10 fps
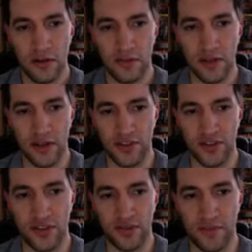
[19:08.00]

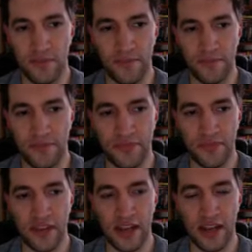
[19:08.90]
Because
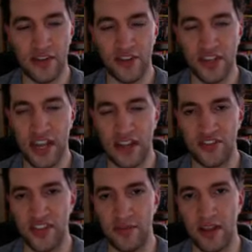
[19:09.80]
TNA just can't seem